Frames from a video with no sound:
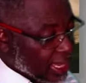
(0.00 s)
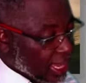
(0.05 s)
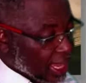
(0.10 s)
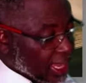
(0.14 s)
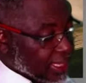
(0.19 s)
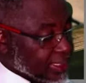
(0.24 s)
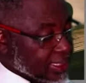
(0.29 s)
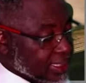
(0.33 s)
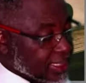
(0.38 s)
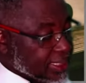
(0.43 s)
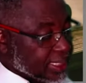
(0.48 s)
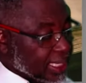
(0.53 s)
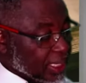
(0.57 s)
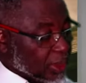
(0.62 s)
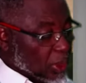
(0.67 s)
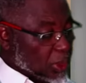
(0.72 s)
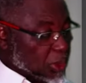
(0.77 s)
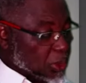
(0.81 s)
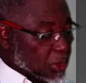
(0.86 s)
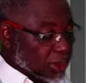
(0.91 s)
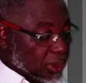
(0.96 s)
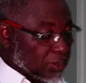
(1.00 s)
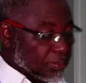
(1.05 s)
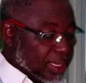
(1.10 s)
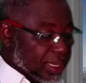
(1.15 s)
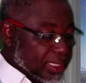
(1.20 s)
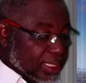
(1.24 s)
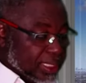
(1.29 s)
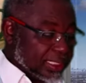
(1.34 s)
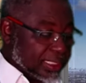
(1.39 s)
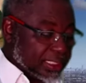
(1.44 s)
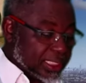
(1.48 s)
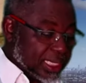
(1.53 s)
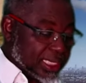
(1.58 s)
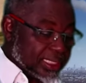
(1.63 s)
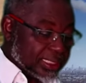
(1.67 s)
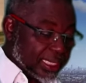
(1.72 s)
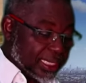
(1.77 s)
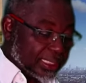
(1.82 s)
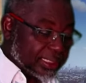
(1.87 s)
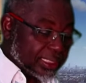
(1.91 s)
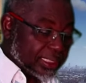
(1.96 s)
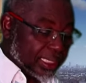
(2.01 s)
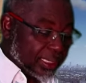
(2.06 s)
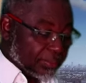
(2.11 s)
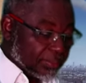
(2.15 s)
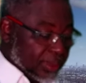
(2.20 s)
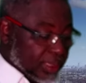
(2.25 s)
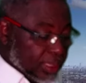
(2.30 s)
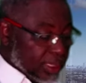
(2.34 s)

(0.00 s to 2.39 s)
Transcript: And they said unto the messengers that came,